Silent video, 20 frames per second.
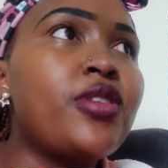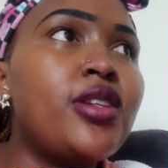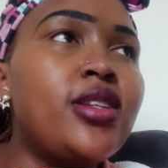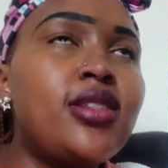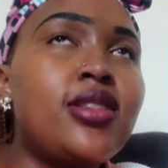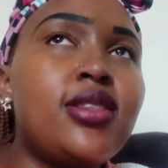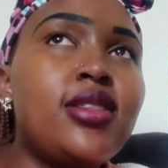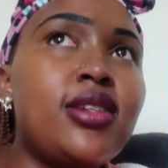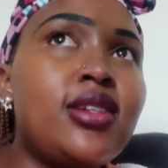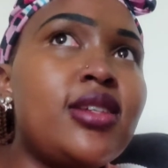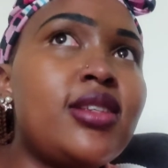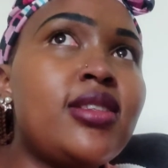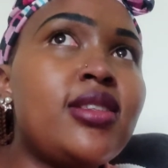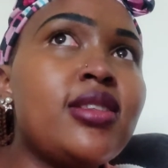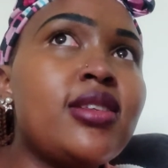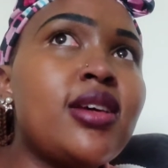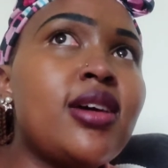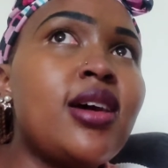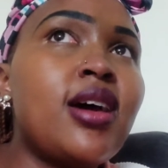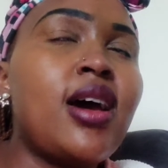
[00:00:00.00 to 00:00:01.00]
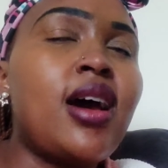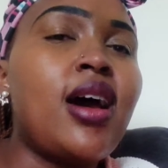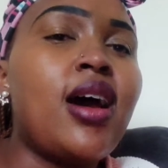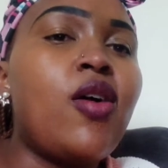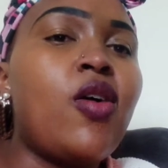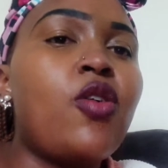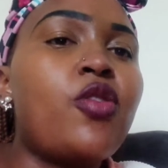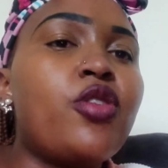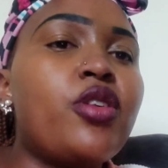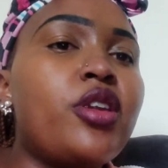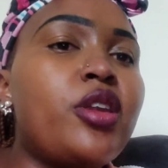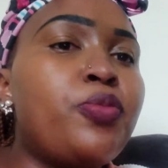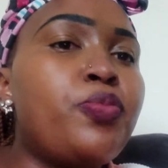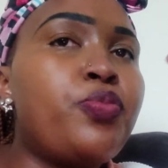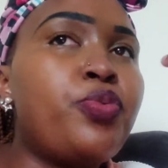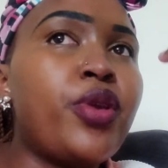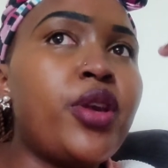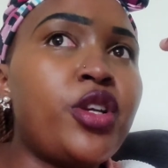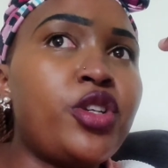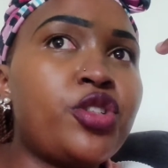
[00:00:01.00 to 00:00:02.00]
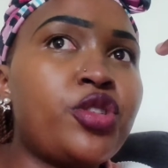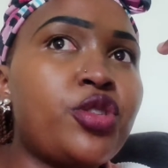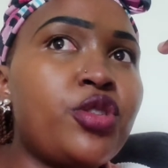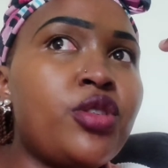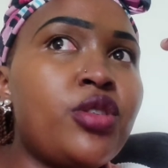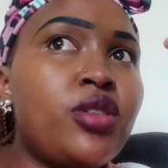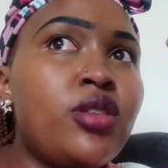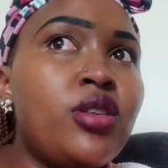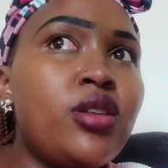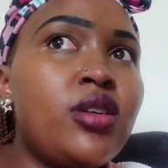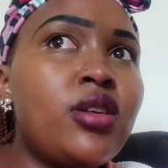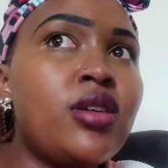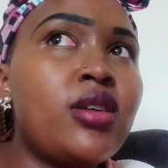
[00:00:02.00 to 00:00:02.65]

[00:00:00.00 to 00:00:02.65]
disease or depression